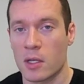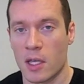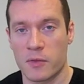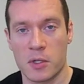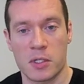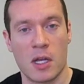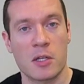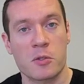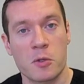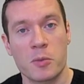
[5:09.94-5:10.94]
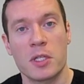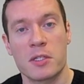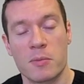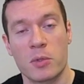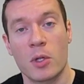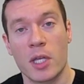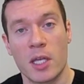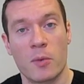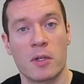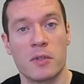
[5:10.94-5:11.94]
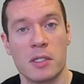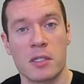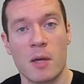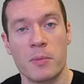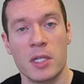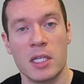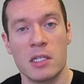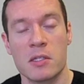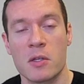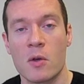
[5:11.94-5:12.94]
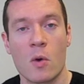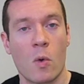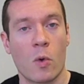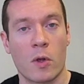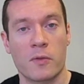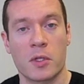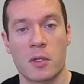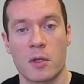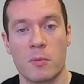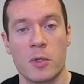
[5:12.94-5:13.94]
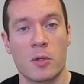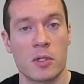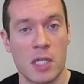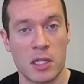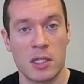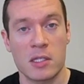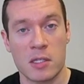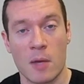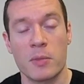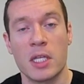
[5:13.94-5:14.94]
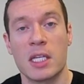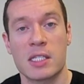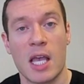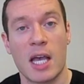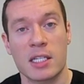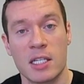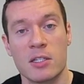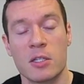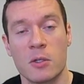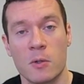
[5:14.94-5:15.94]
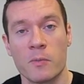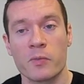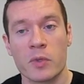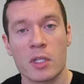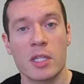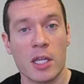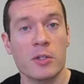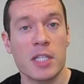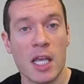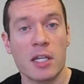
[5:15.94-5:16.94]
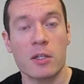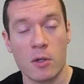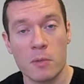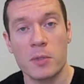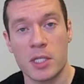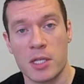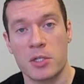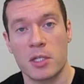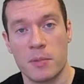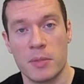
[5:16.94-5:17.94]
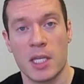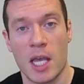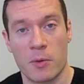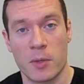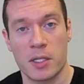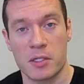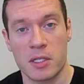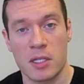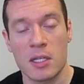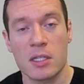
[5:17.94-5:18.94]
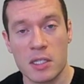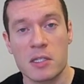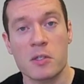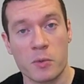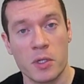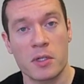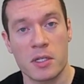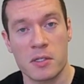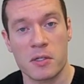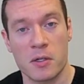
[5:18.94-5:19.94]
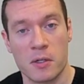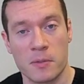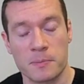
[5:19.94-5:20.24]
if there's an unscrupulous employee at one of these companies, or if the computers at this company gets hacked into, that your data could potentially be at risk. This is a real concern.